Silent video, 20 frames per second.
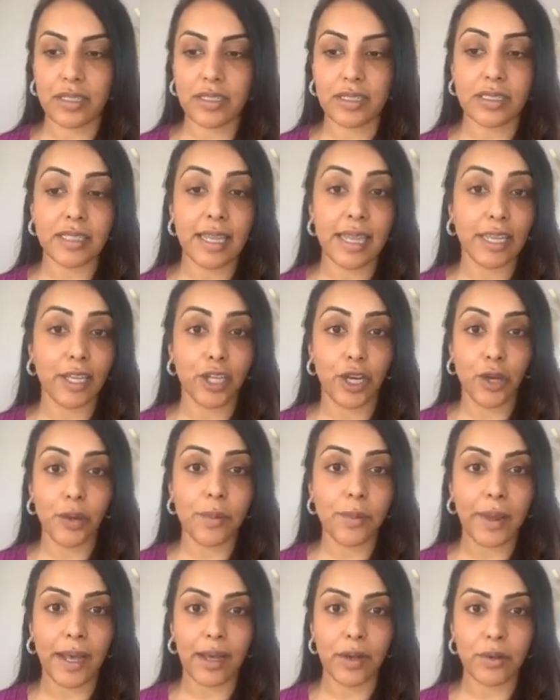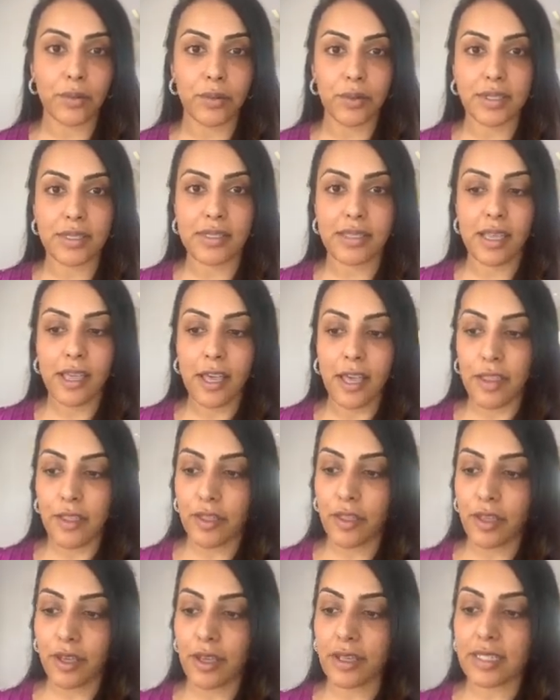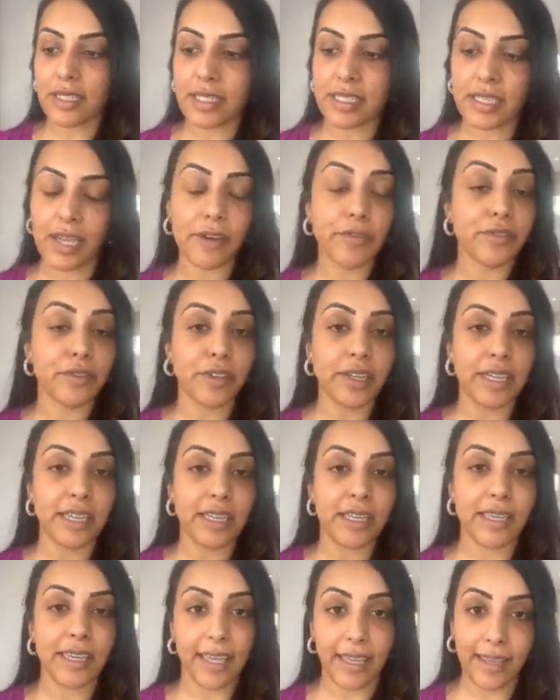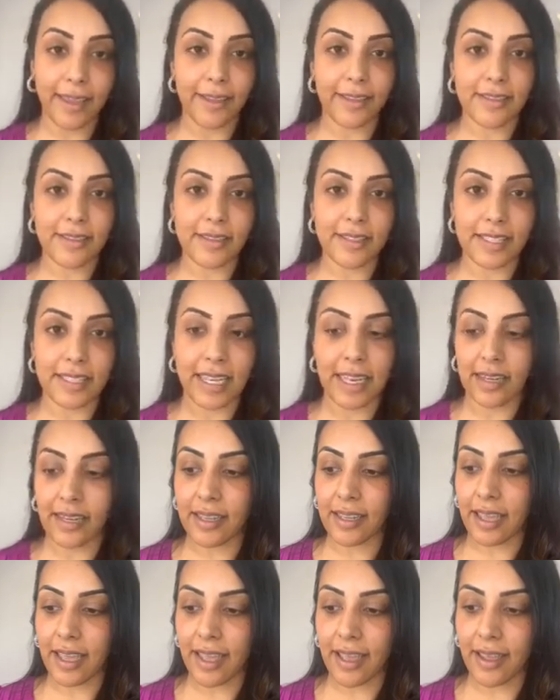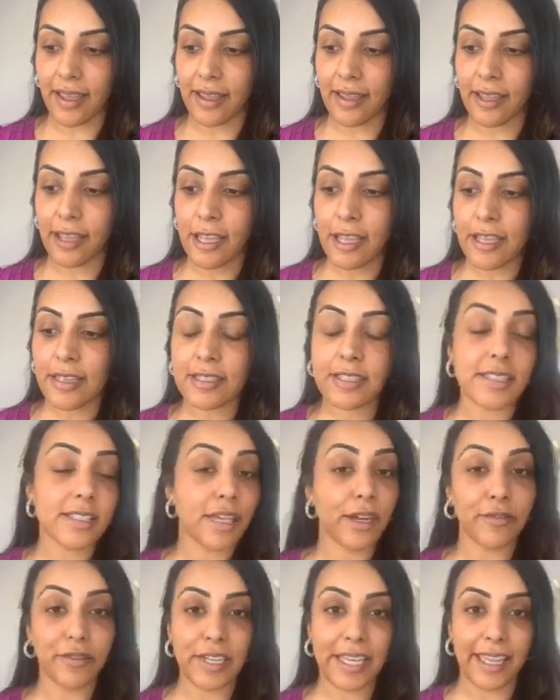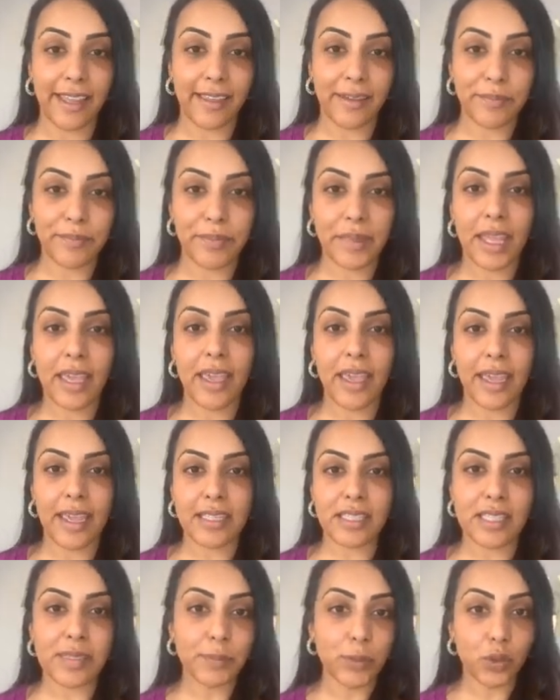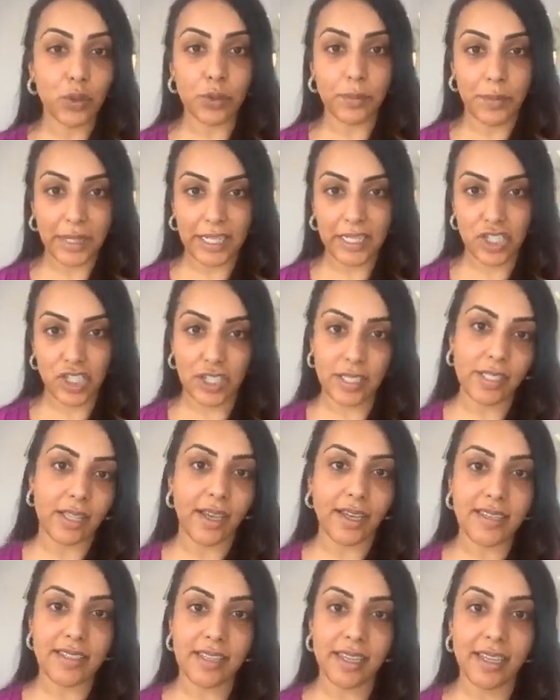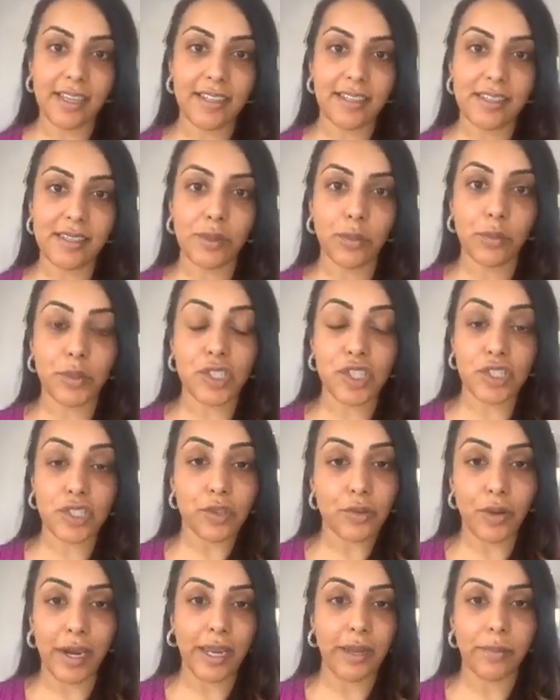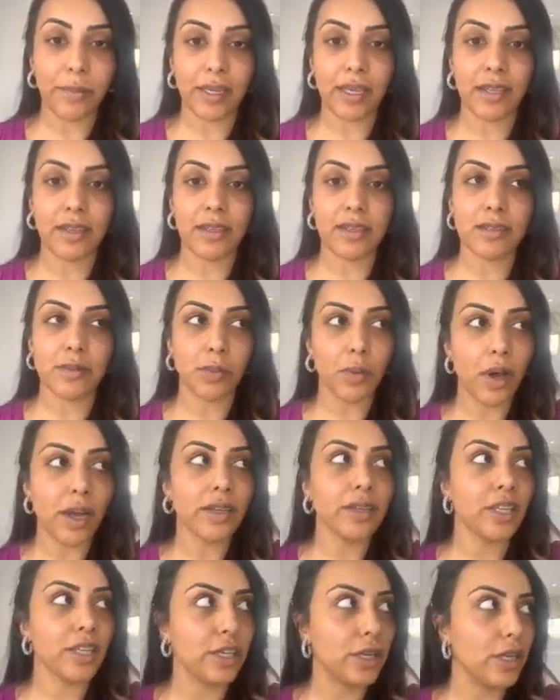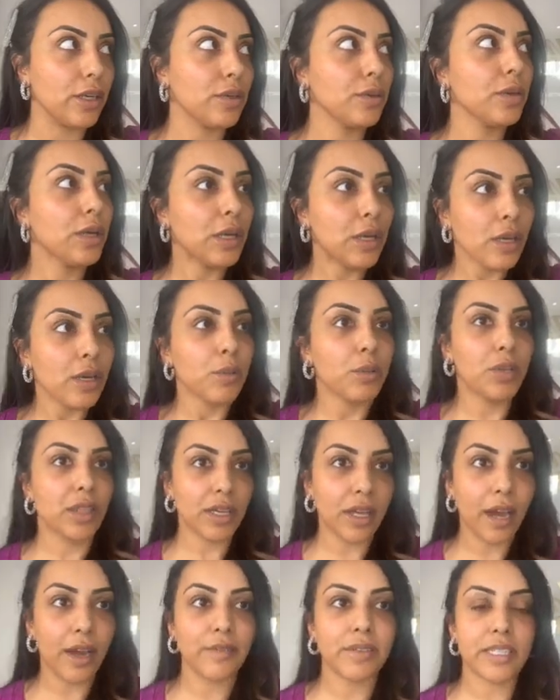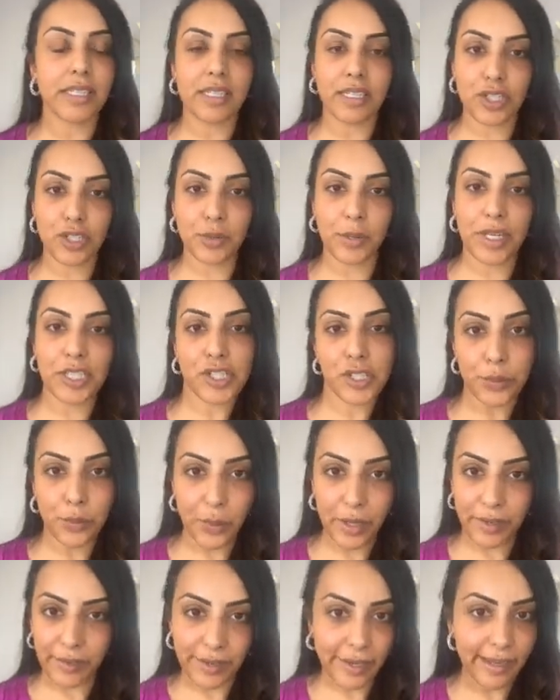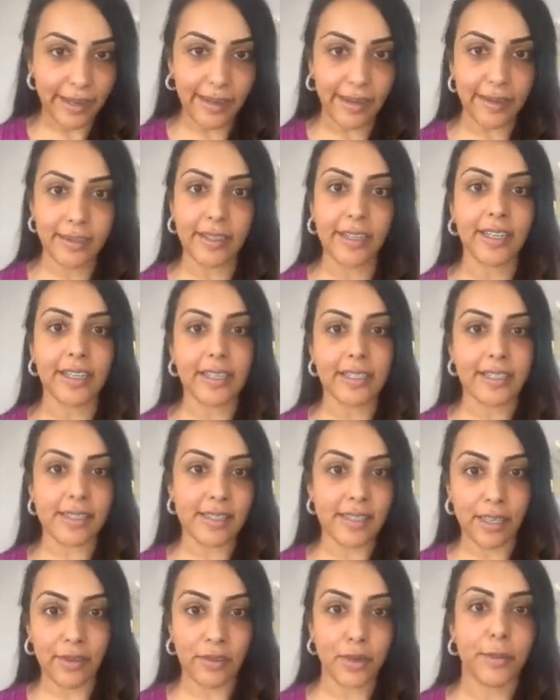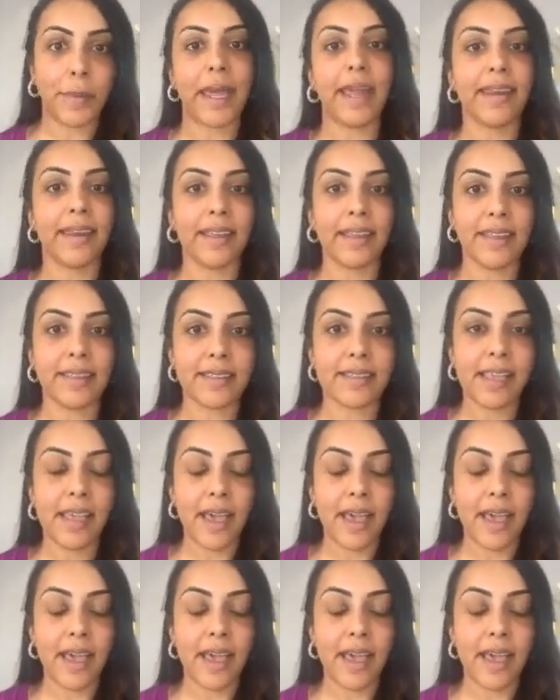let you know about was the Discovery kit, the skincare Discovery kit. It's small miniature sizes, which is great because, one, you know, with the current situation we're in, you need to save your pennies.